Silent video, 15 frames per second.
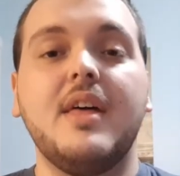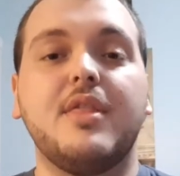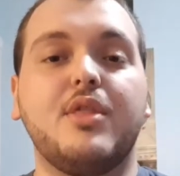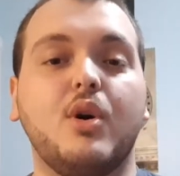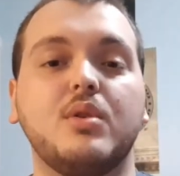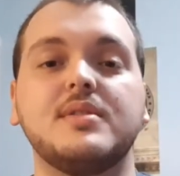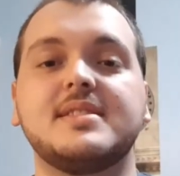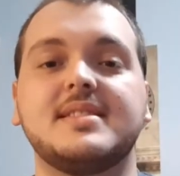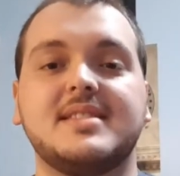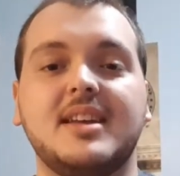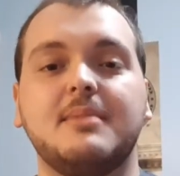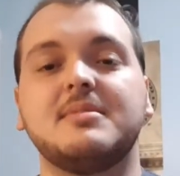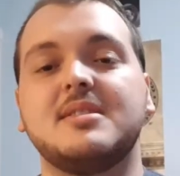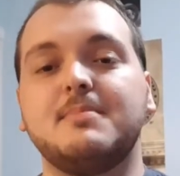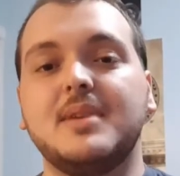those
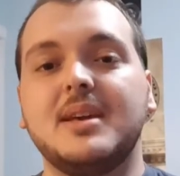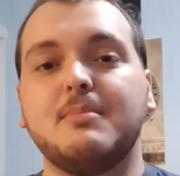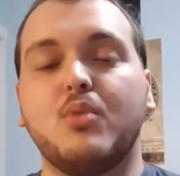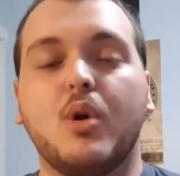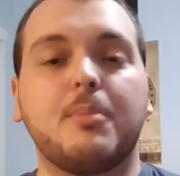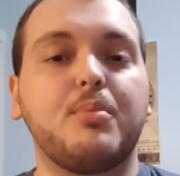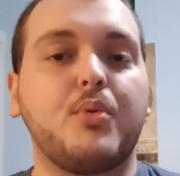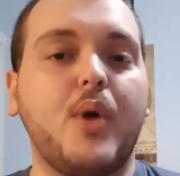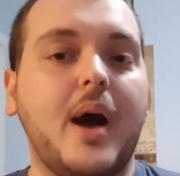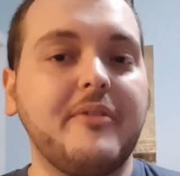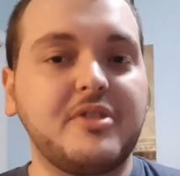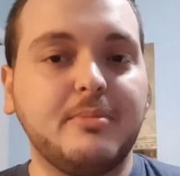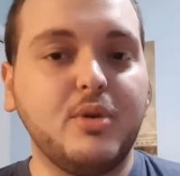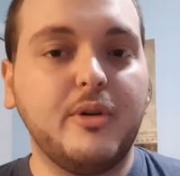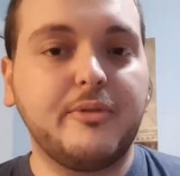seem to be more profitable